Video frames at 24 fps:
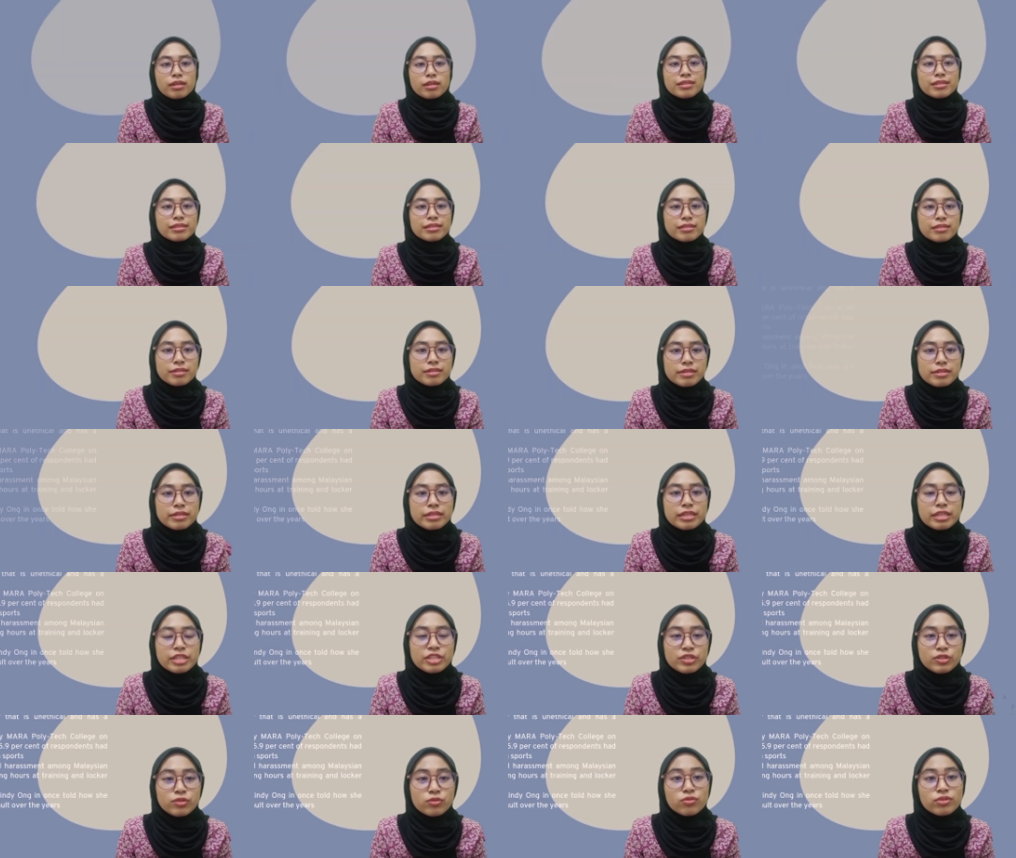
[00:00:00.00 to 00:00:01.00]
The third
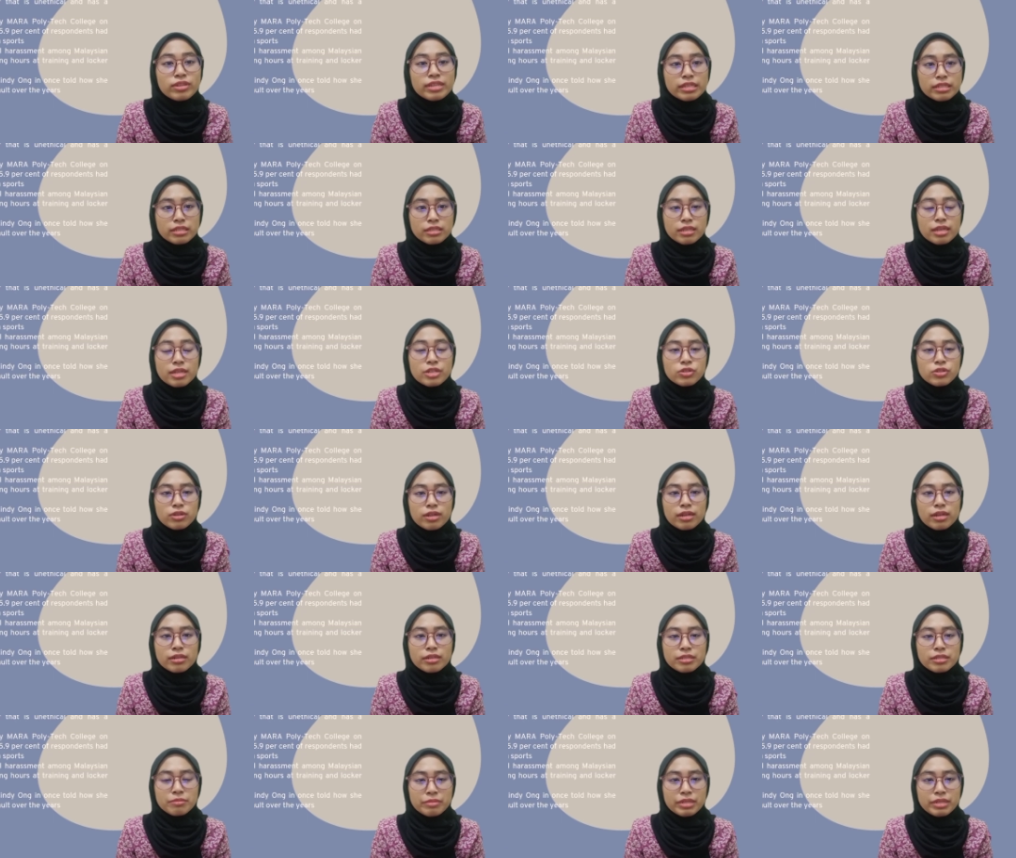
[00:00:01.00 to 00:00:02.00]
issue is sexual
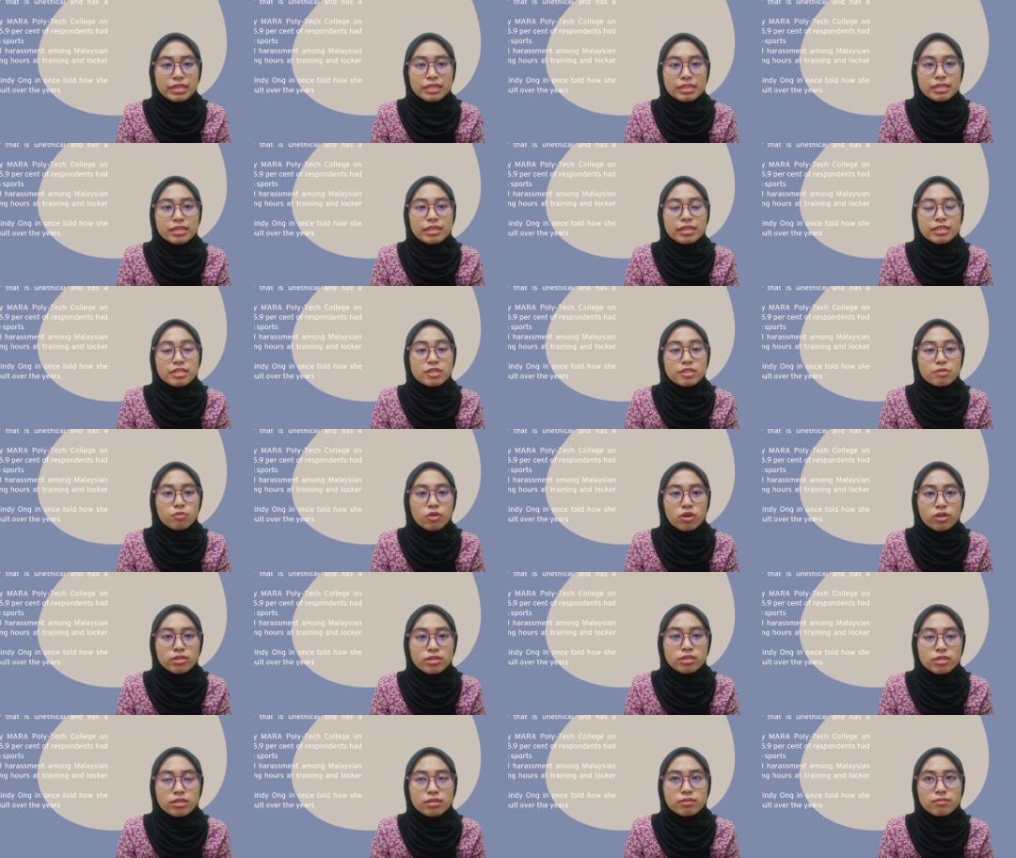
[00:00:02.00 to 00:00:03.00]
harassment in
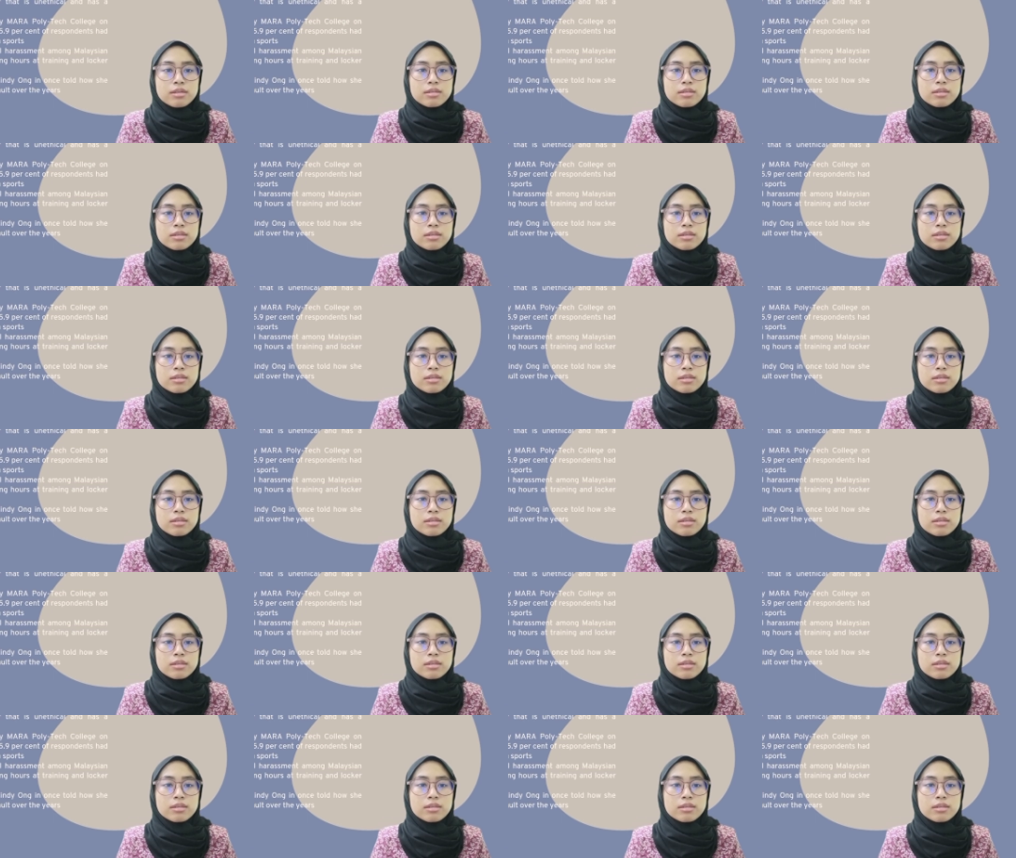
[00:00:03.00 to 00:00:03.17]
sports.